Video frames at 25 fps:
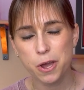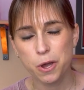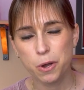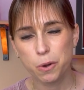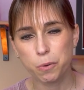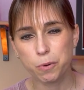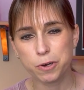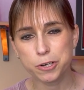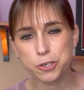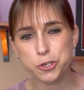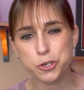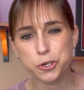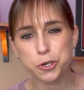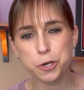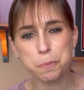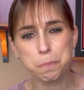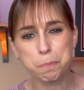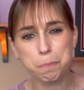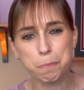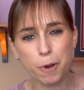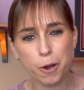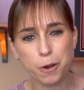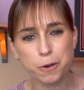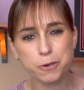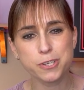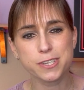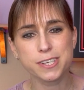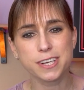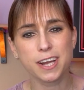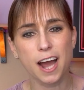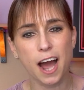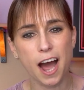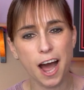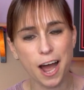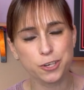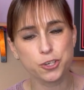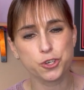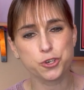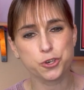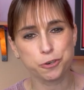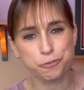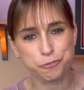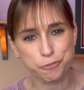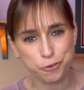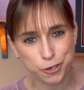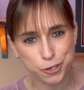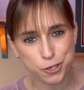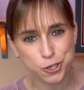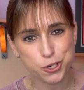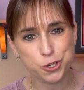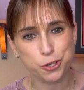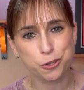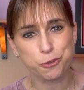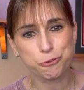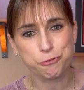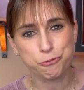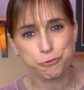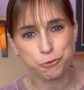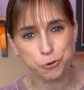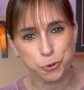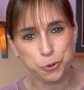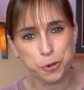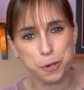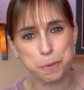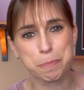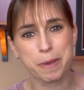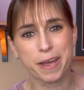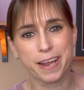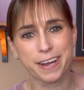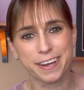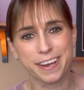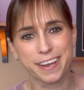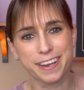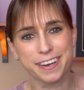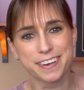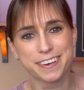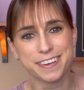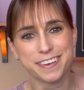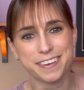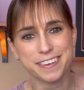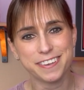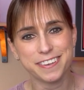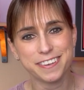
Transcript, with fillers: what's your most controversial food opinion?